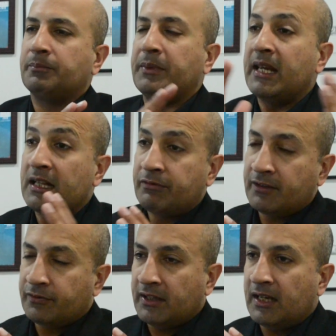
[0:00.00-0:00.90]

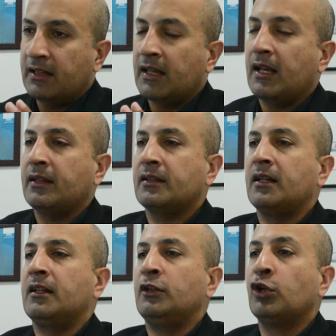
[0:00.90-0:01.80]
PL-15 has
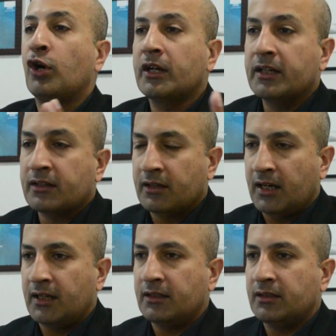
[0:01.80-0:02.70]
a longer
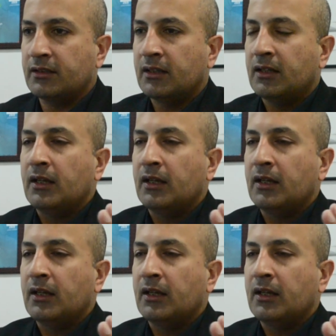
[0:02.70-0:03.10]
range,